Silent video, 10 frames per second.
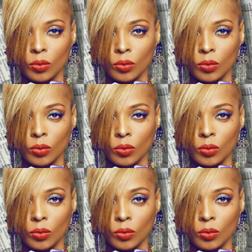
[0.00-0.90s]

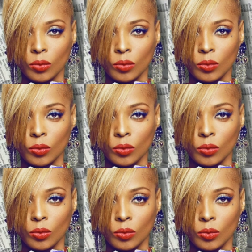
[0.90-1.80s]

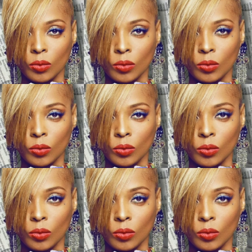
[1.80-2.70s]

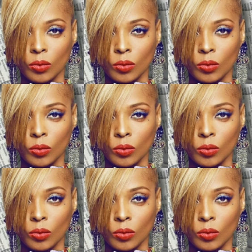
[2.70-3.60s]

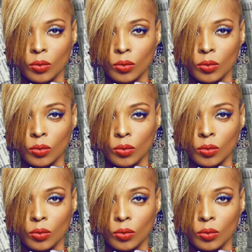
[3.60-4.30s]
Nothing is said.